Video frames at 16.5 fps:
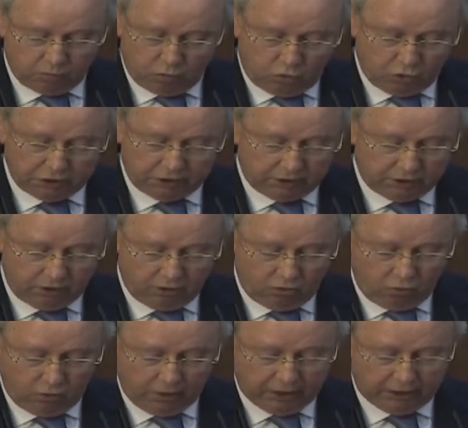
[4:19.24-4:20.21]
more so
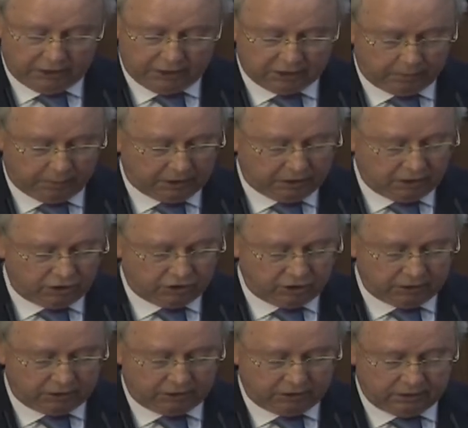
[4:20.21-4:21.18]
when
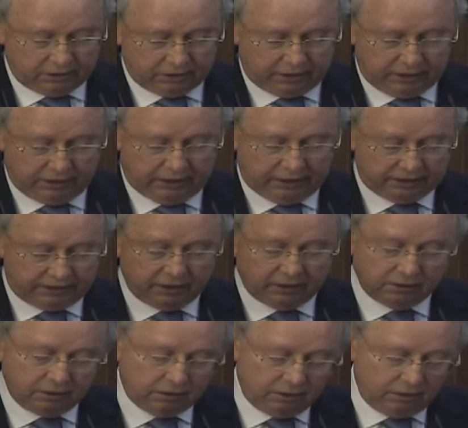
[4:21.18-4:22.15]
expectations in S&T,
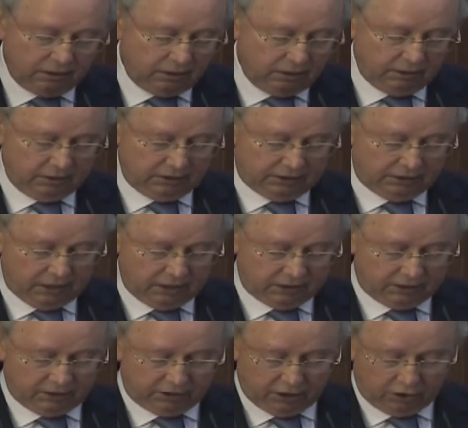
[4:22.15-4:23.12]
uh,
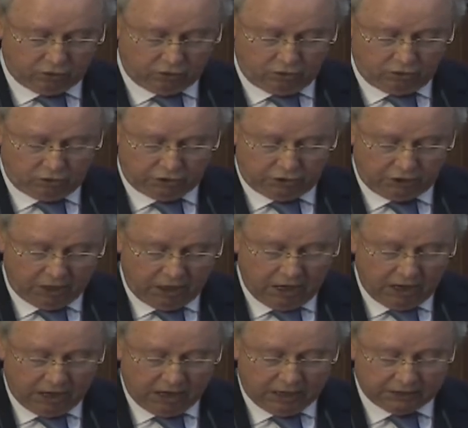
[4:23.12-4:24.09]
science and technology,
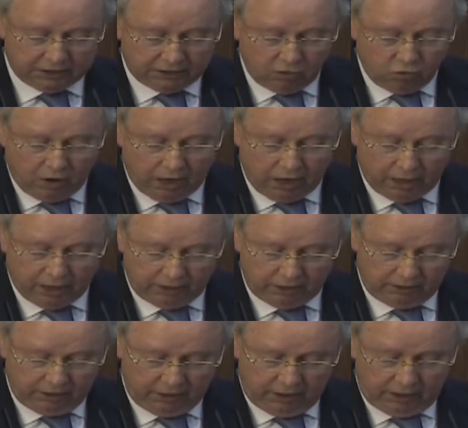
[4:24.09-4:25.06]
are so
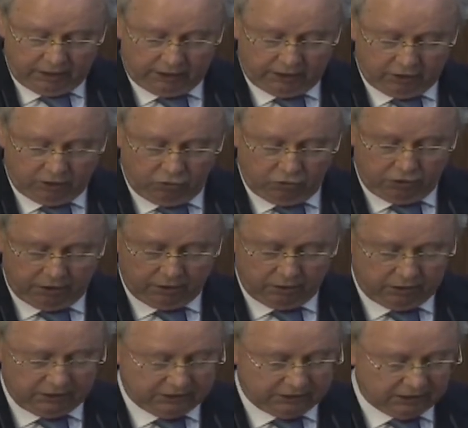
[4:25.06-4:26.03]
high,
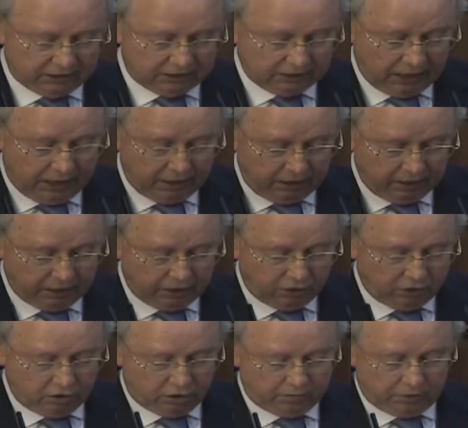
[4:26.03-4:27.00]
including the sustaining
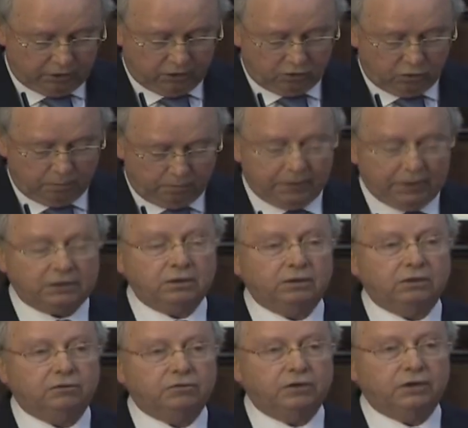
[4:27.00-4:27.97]
economic
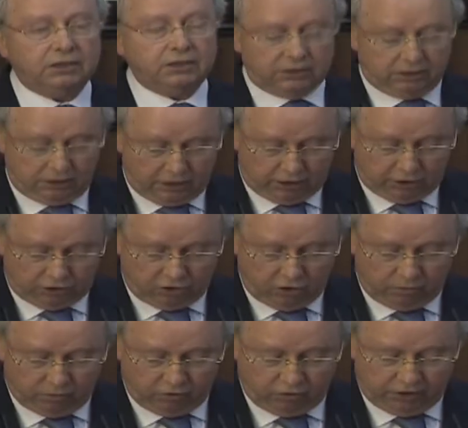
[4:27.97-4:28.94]
competitiveness and
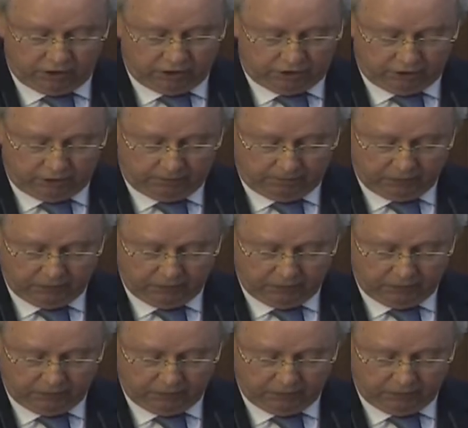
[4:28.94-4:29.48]
job creation